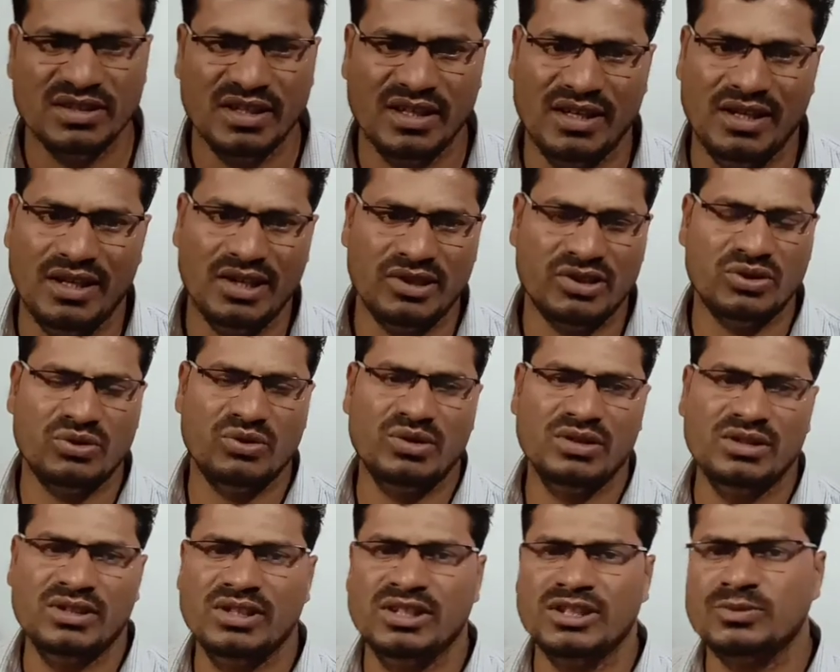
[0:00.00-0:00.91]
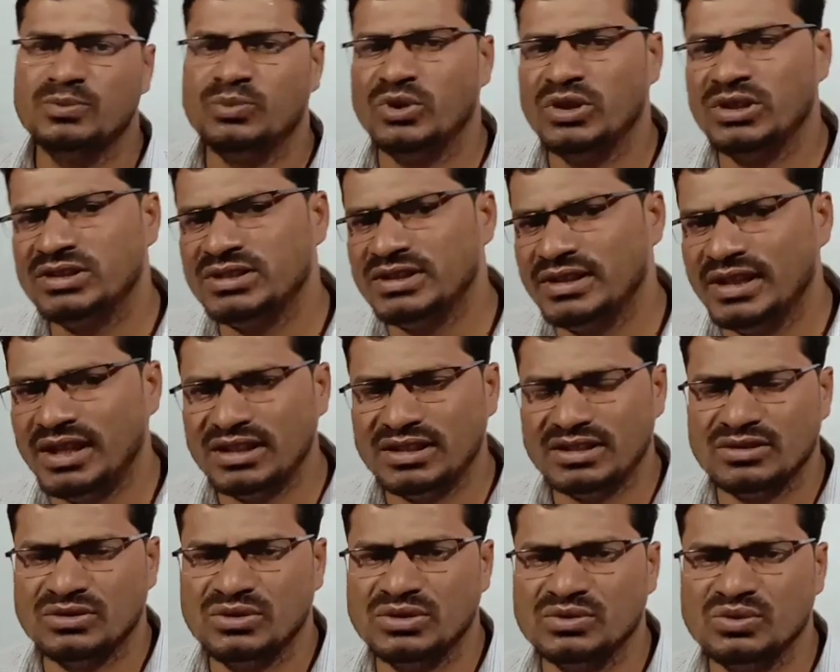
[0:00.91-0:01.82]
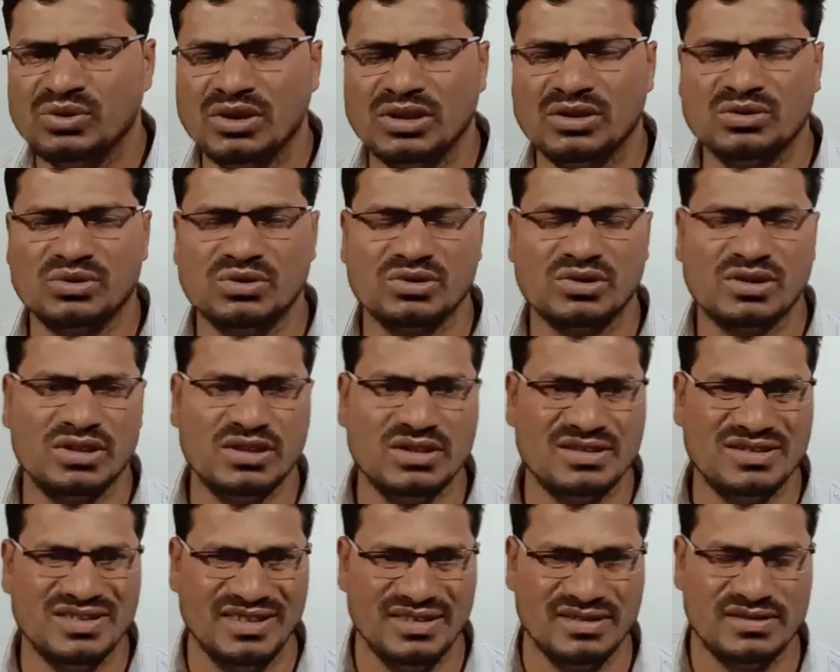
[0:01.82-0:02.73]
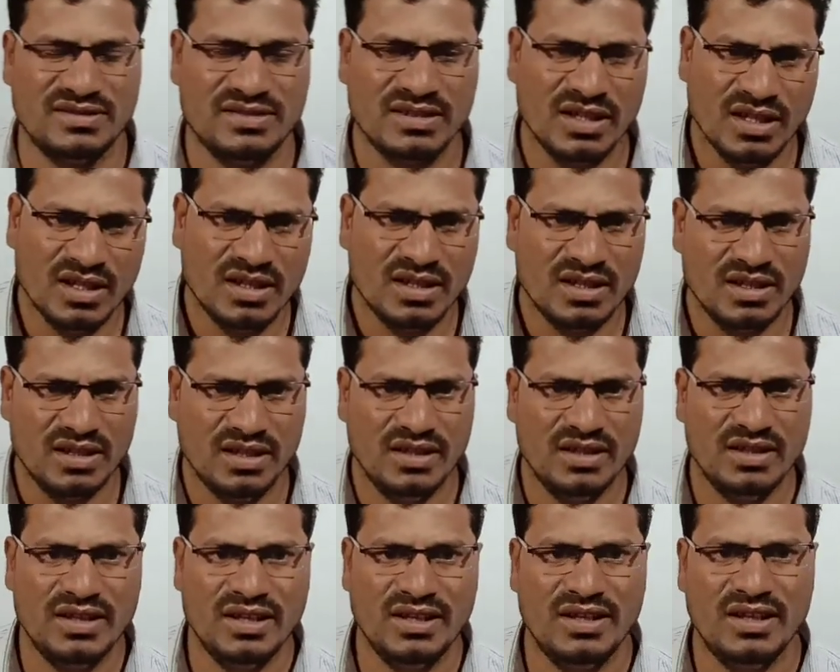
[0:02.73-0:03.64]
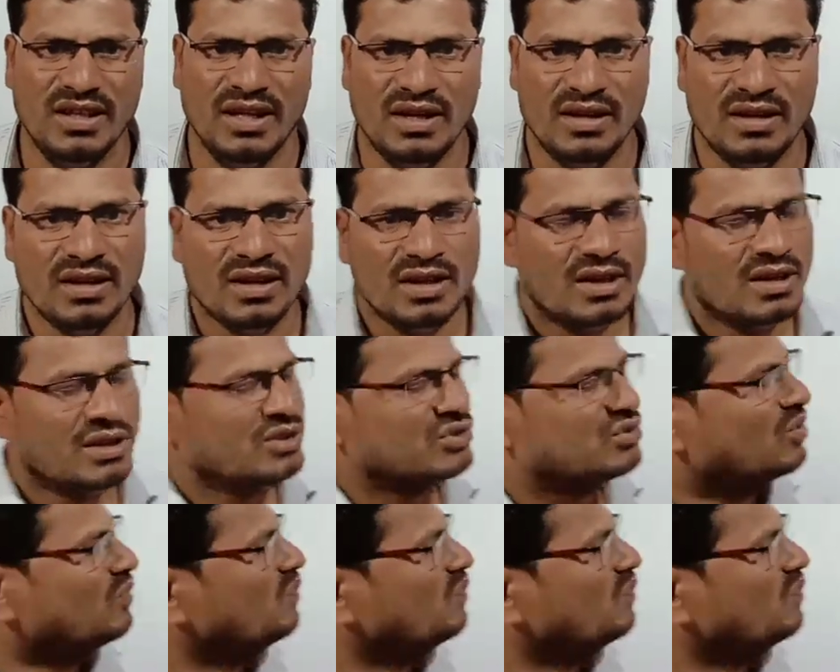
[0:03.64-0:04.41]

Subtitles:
and later on these points later on we are going to discuss in detail. So